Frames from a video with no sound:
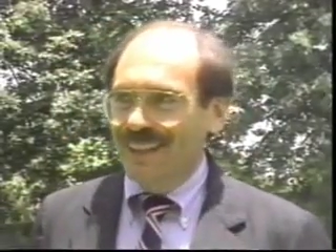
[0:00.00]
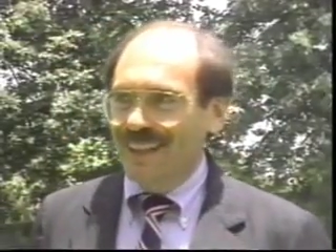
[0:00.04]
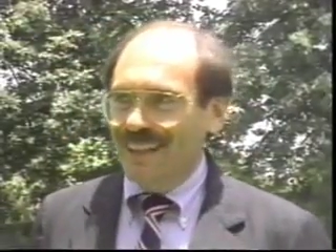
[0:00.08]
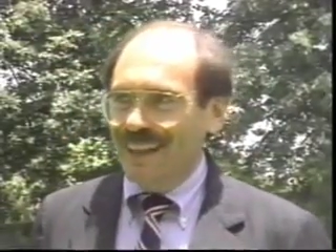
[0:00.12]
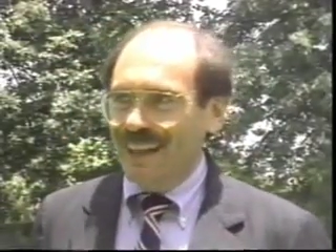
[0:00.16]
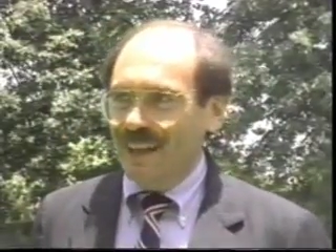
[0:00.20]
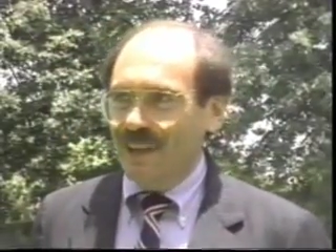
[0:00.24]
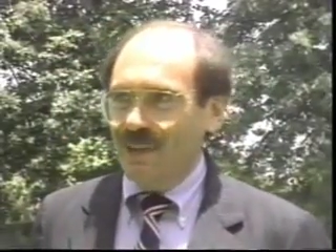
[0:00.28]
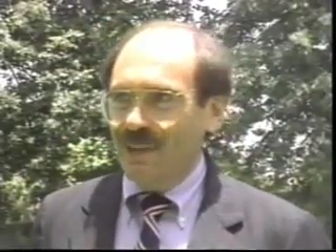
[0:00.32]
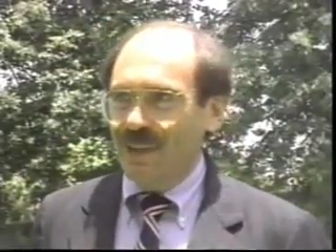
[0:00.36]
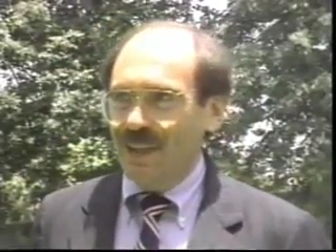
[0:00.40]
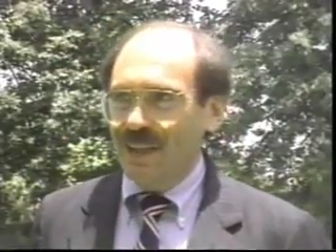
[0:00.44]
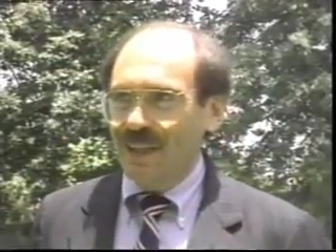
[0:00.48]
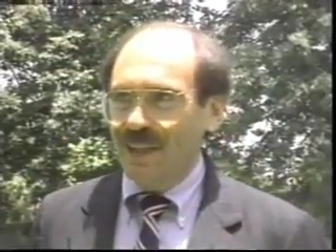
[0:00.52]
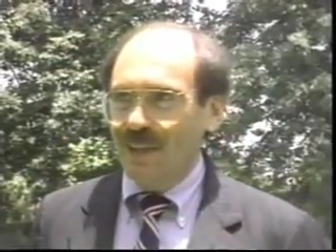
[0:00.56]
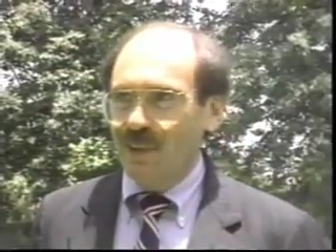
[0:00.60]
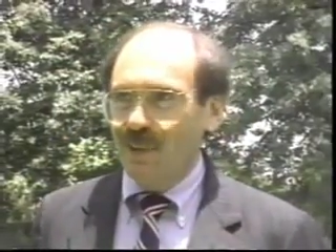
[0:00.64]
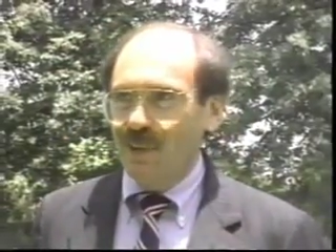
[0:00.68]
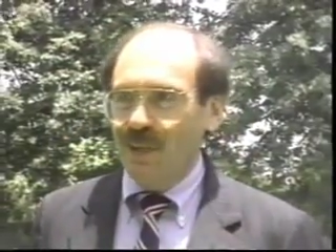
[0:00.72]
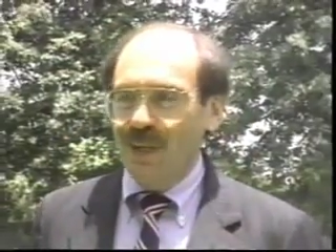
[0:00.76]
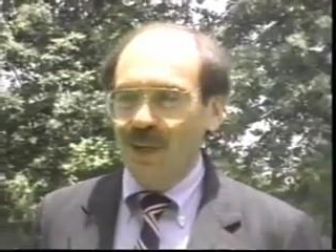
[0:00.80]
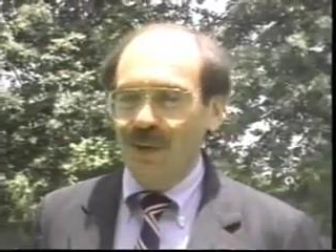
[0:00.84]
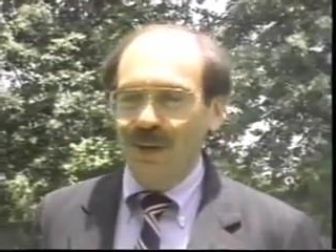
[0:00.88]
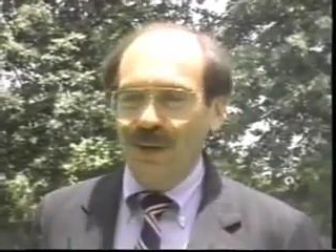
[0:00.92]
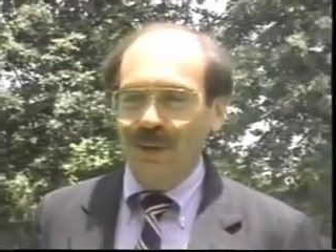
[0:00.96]
I don't think uh,
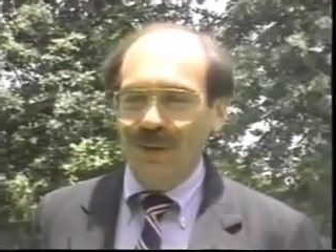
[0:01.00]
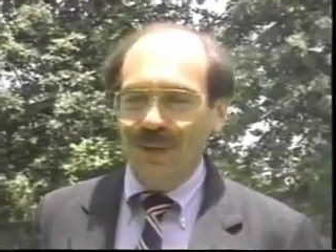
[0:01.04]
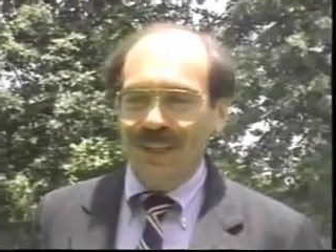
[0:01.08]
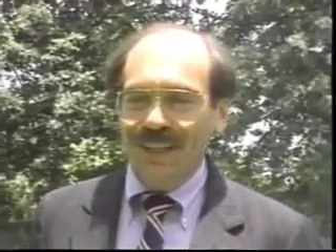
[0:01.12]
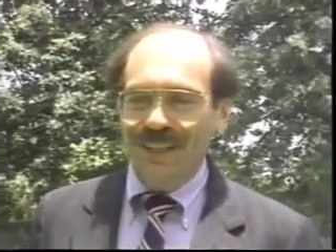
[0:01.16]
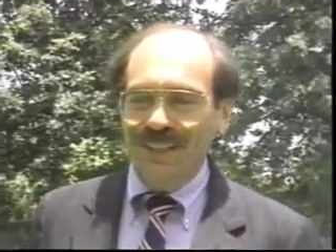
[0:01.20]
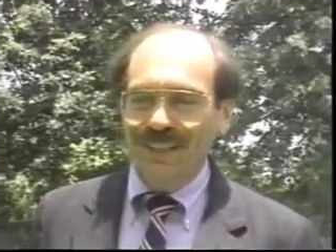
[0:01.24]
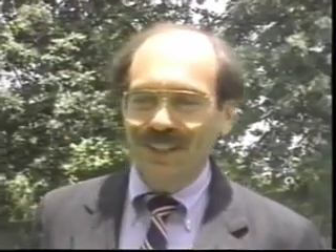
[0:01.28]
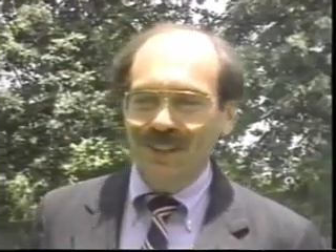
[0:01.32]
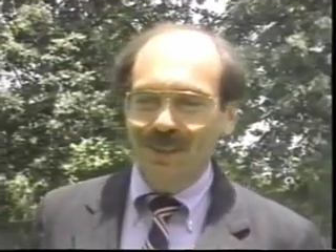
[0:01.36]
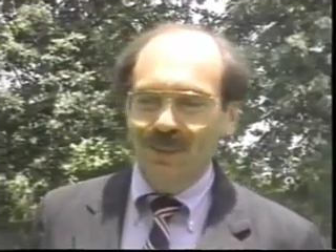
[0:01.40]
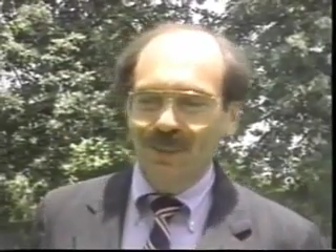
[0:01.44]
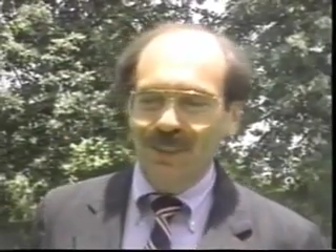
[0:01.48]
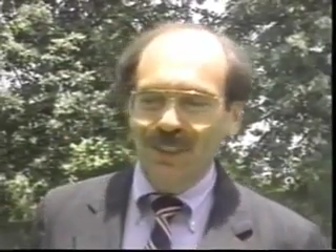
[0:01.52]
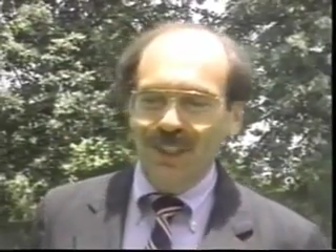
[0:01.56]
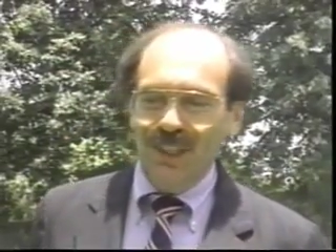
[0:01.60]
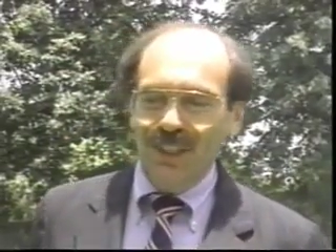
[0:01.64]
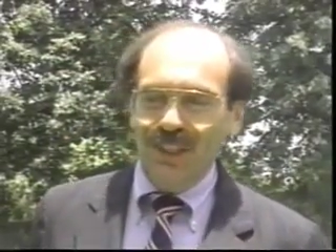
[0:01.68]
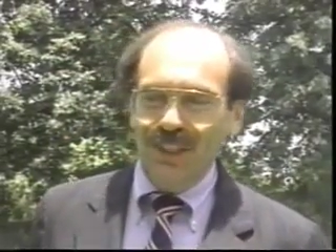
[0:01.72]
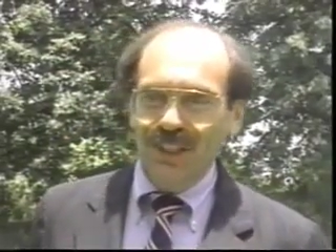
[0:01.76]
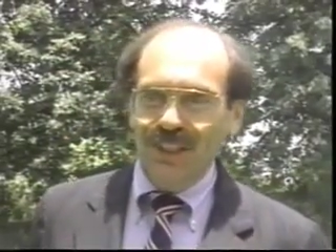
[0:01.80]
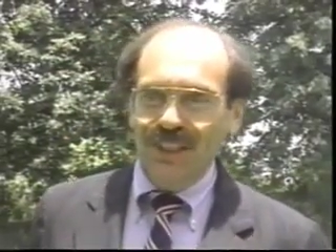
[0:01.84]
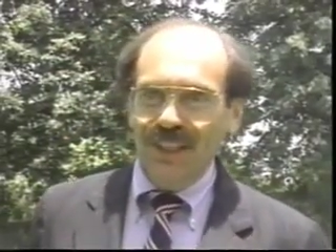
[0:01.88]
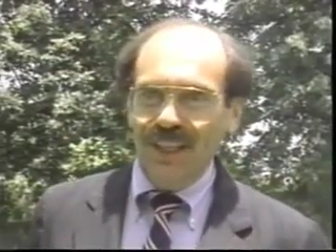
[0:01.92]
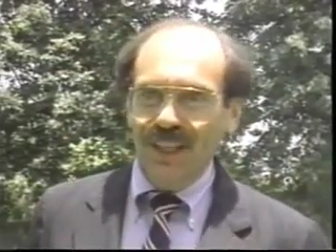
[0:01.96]
we or anyone else in a
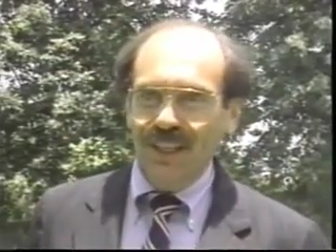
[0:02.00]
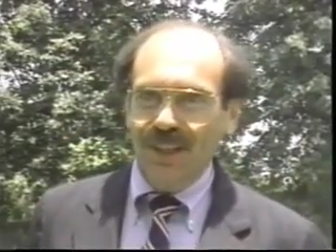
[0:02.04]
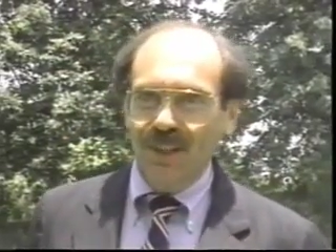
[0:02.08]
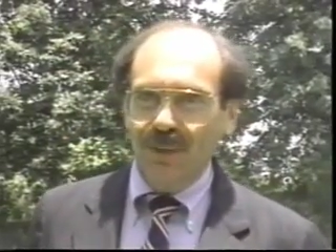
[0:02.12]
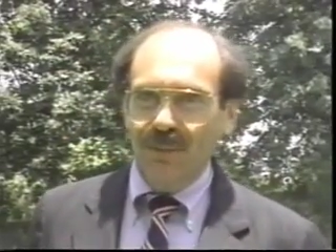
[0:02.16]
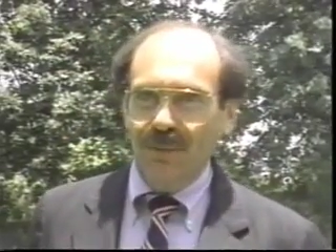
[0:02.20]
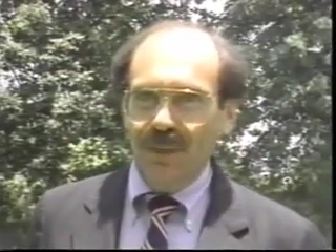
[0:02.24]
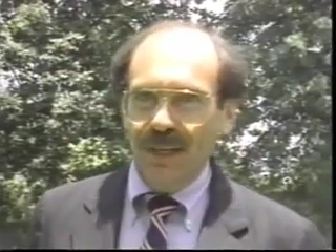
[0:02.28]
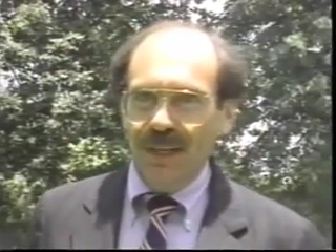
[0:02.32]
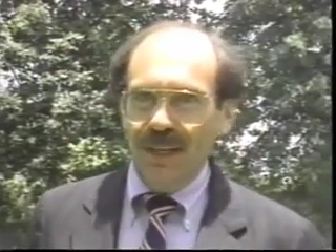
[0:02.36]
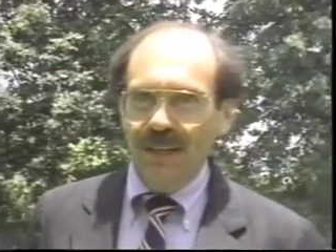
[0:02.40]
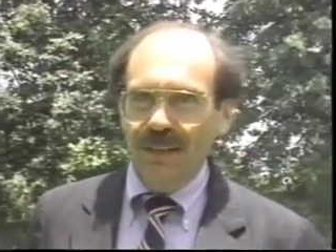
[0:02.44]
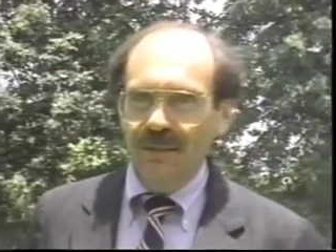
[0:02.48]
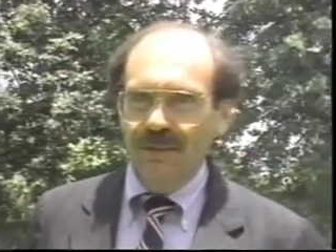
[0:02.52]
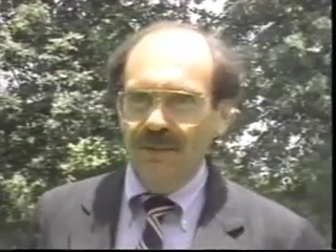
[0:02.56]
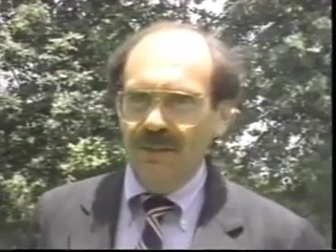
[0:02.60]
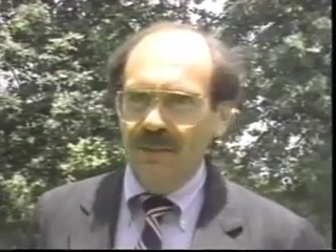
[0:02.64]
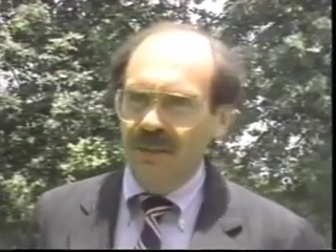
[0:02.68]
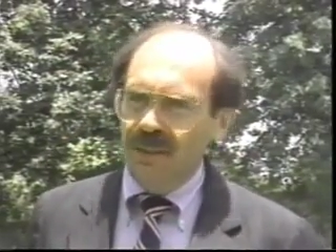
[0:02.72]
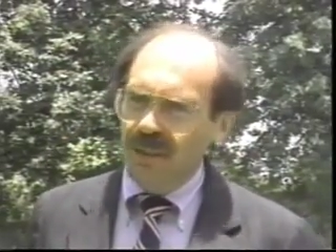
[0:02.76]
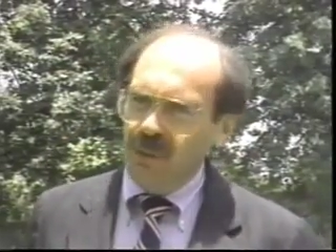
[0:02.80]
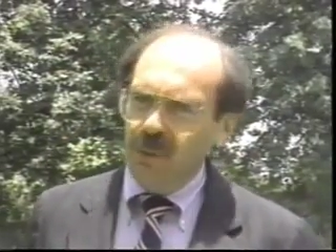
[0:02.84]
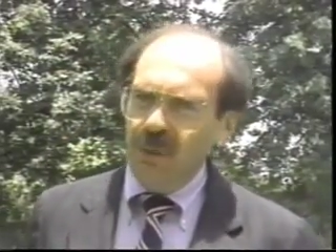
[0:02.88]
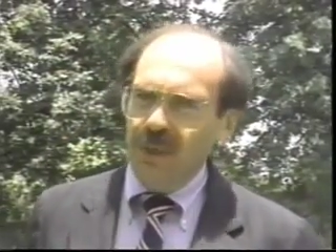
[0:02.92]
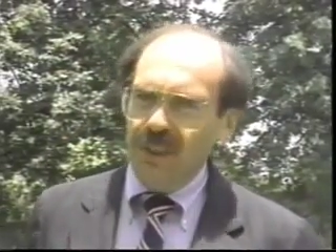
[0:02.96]
position to tell them, uh,
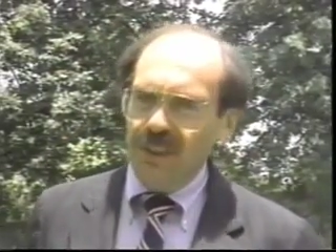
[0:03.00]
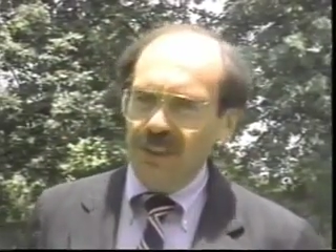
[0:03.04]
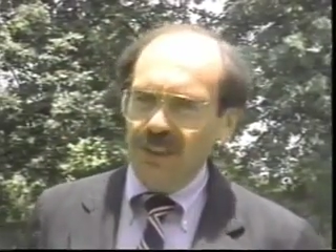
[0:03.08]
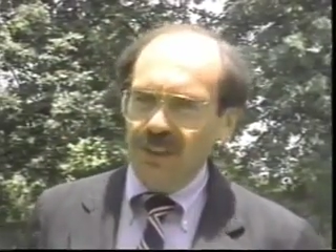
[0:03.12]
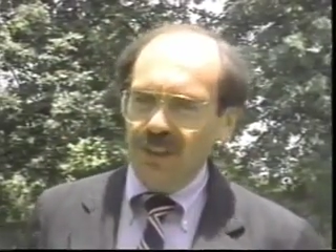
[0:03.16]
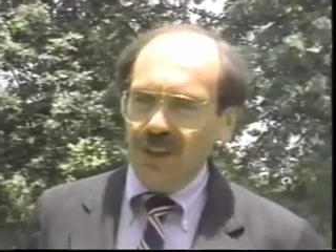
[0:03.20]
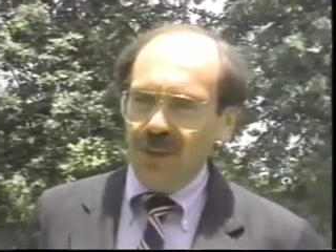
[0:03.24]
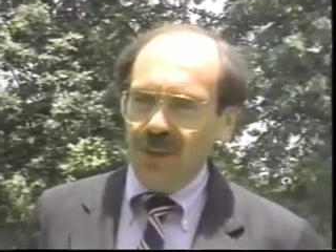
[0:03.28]
well, it's